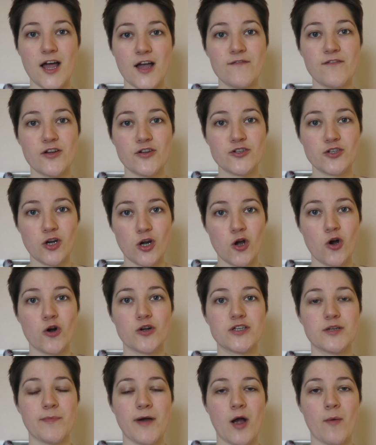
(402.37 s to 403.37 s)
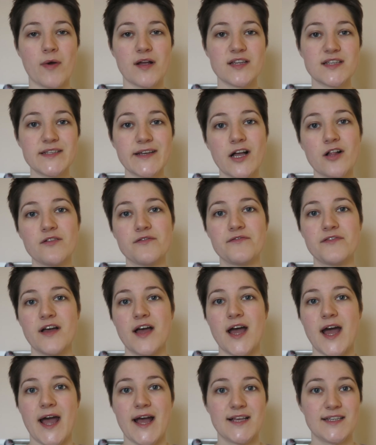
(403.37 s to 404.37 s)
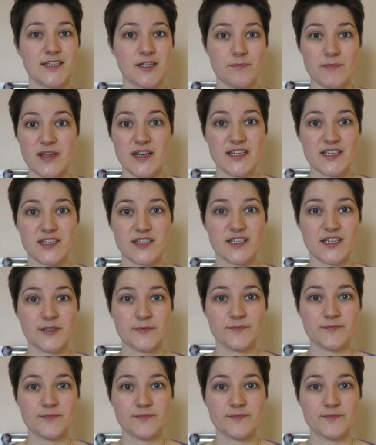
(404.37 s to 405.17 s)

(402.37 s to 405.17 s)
I have learned a lot about myself as a minister.